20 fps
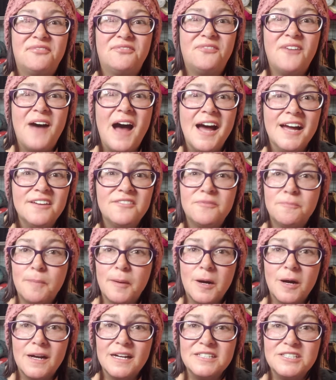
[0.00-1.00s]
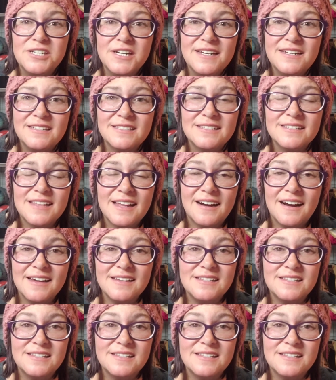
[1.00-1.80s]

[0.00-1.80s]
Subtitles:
5 projects that I